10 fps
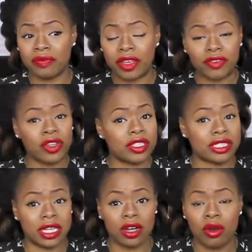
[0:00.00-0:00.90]
if you're a
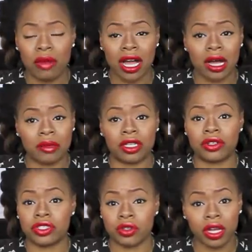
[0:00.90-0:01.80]
stay-at-home mom and
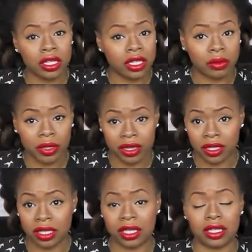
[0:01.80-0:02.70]
you're struggling with
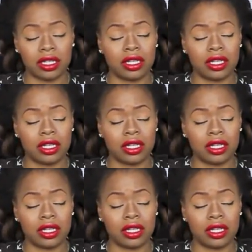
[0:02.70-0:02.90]
it,